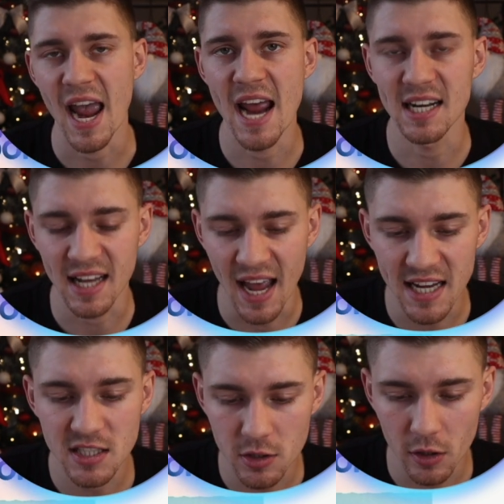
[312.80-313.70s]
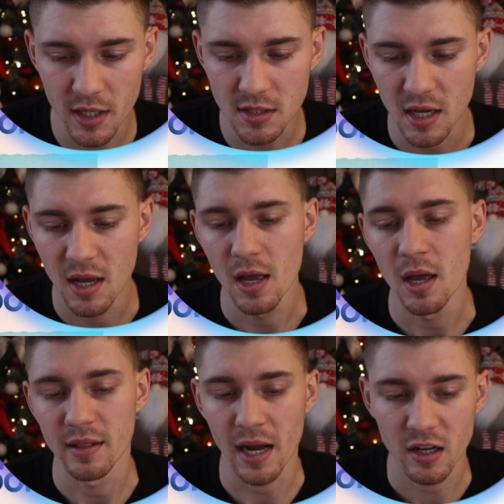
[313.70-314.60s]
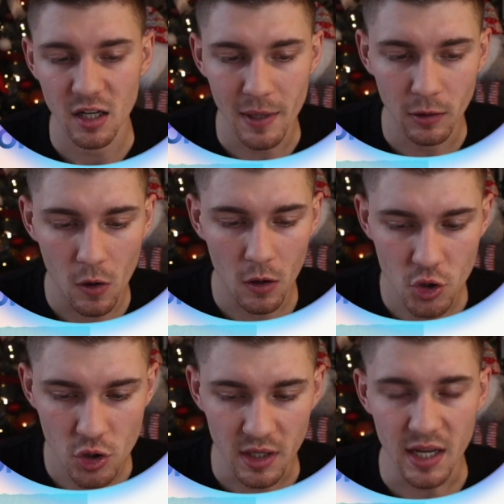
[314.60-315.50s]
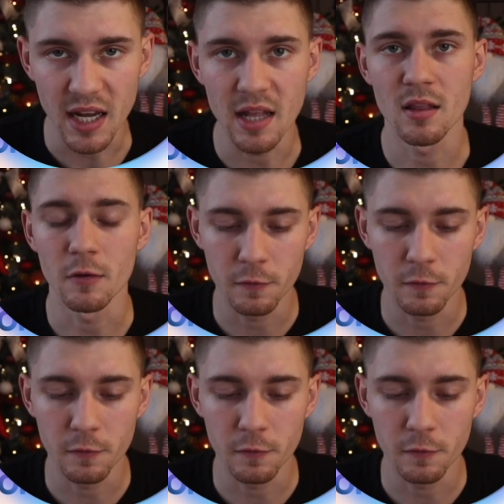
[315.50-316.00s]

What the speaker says: and case studies that are going to be launched in the